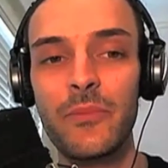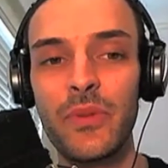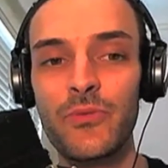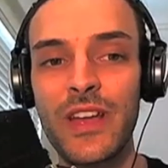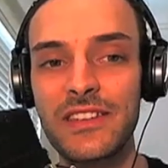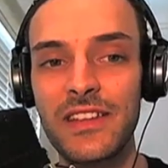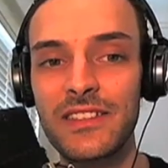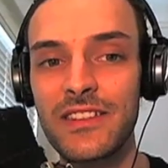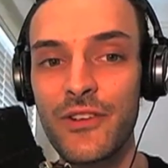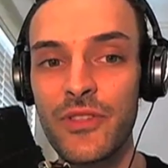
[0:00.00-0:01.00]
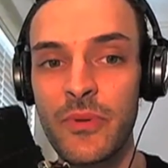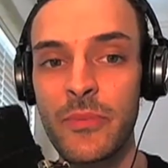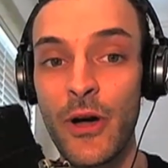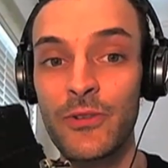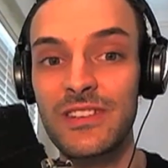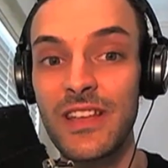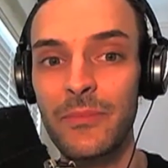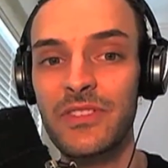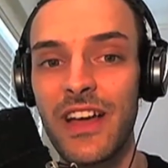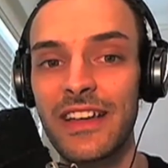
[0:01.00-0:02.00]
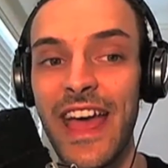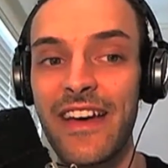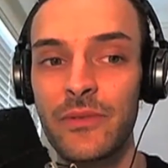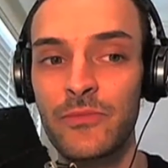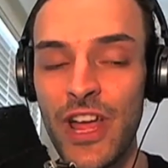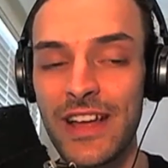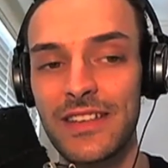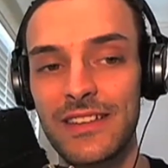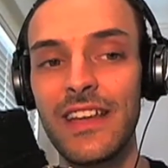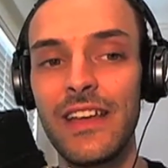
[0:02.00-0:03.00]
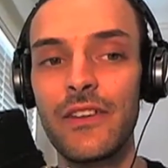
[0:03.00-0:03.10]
but residents near the proposed dump site have objected.